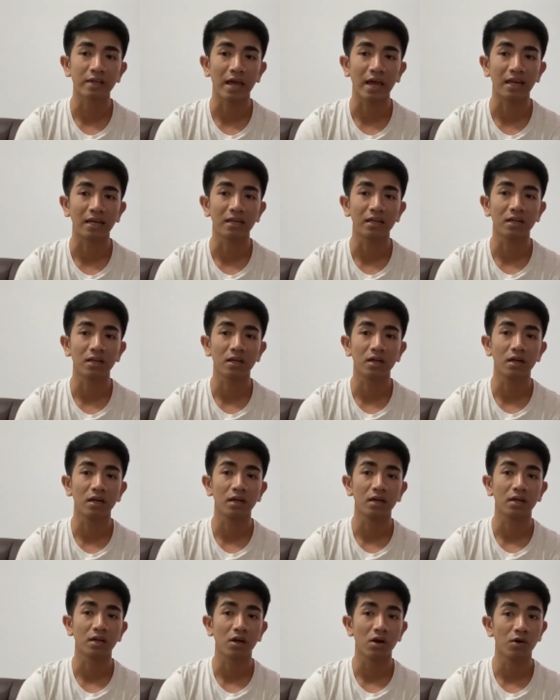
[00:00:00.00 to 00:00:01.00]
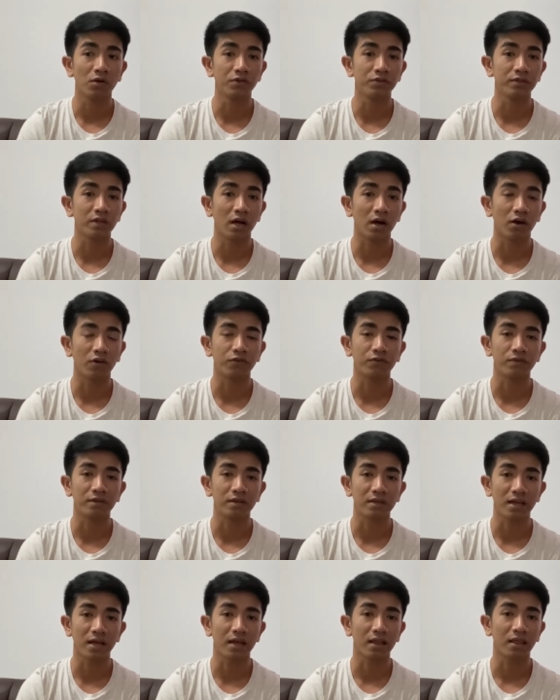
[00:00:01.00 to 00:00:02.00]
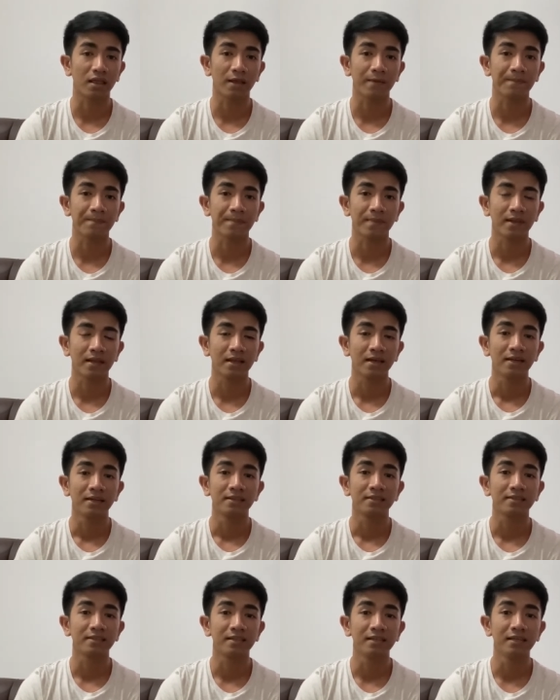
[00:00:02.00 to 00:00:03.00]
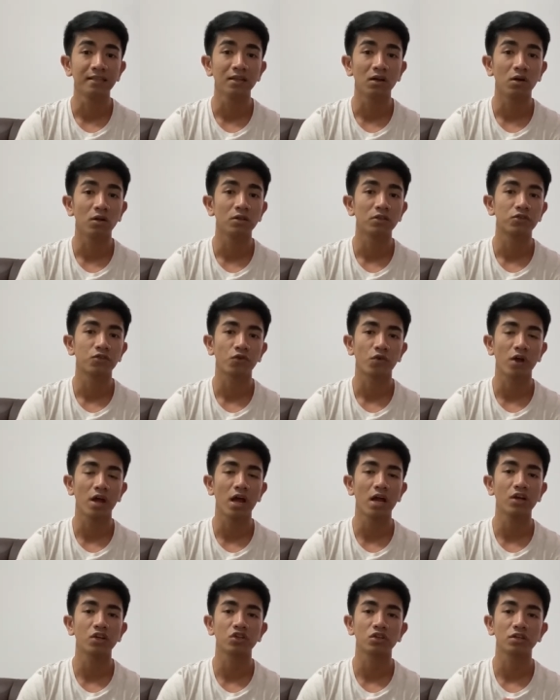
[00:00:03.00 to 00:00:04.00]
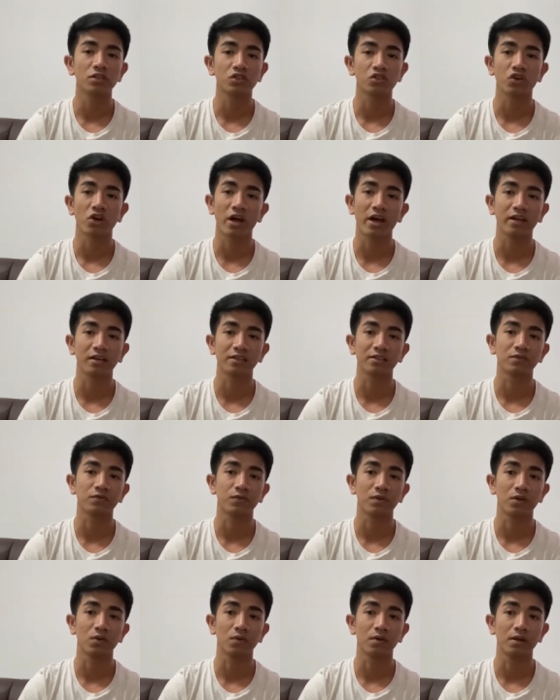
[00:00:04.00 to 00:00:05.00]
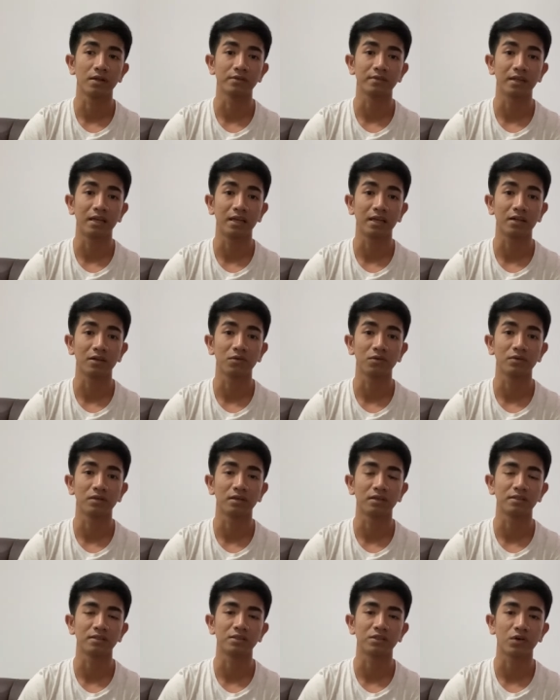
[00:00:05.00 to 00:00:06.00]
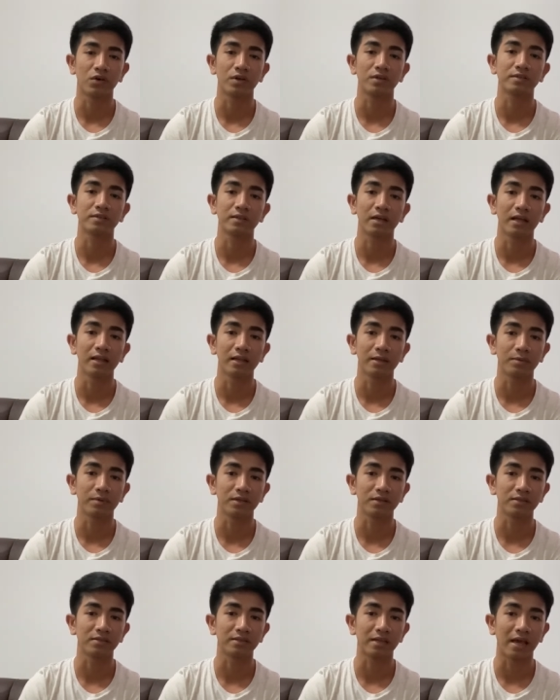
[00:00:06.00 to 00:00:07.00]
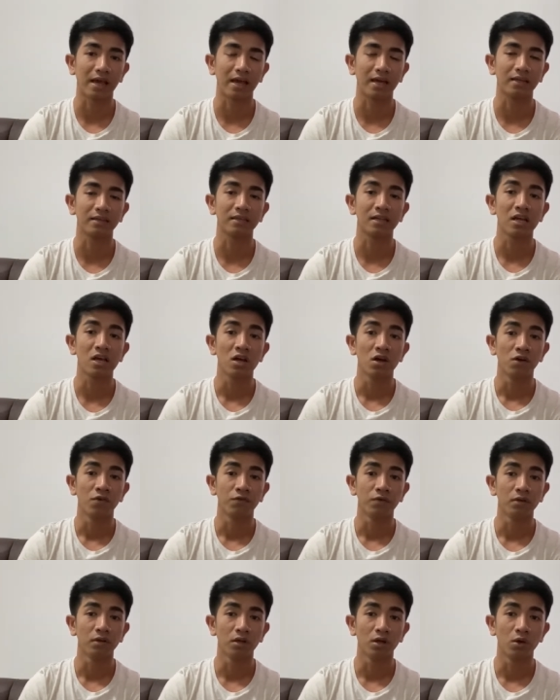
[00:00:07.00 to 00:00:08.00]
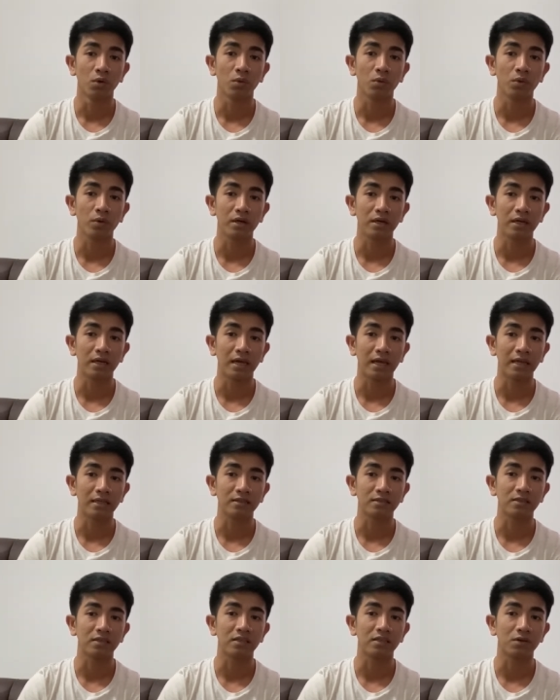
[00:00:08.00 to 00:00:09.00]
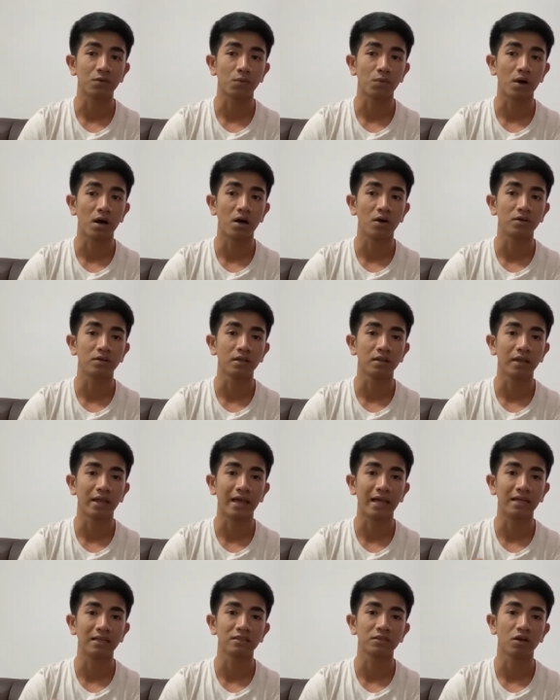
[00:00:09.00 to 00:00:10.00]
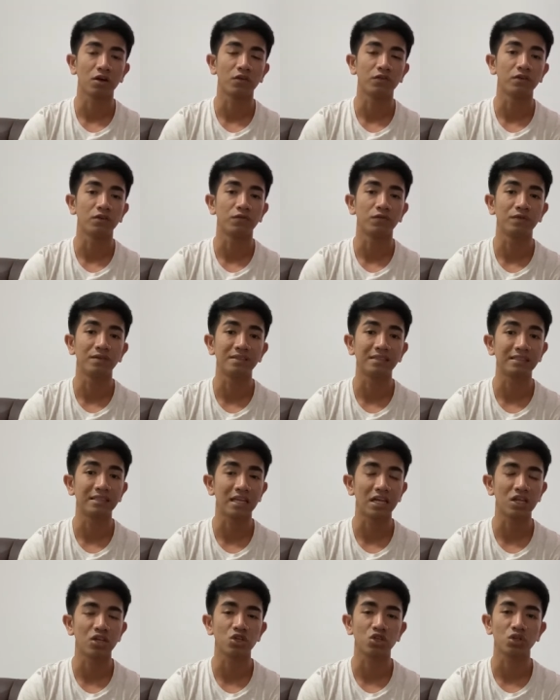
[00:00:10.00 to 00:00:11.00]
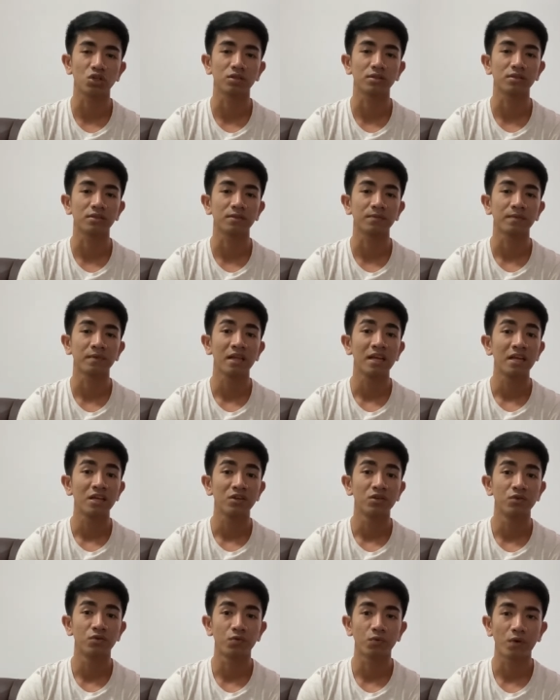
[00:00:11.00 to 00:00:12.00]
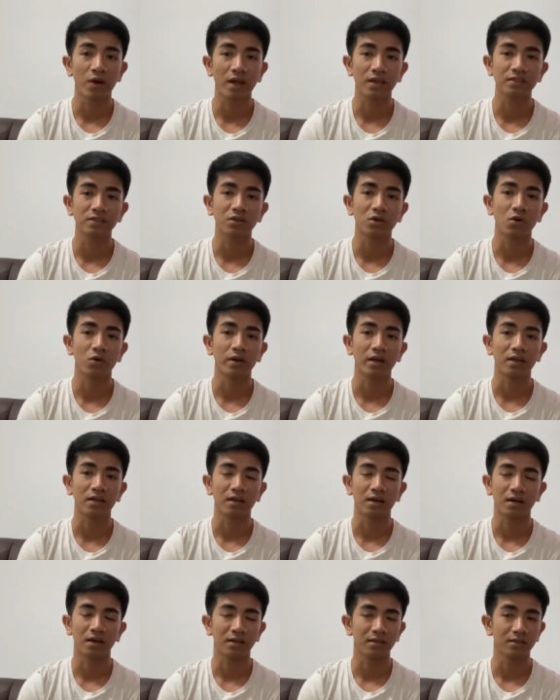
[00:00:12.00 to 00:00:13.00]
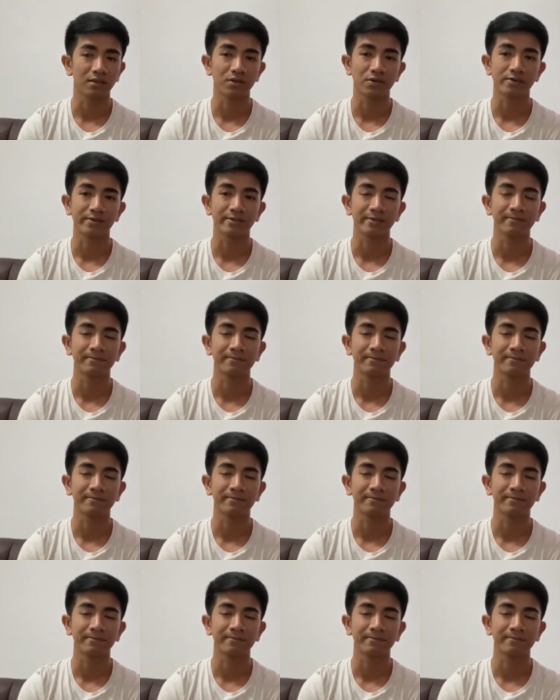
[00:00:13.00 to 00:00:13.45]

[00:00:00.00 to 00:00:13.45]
and cause of death. Still, all traditional Chinese funerals include certain elements and follow ethic around the length of the visitations, dress code and colors.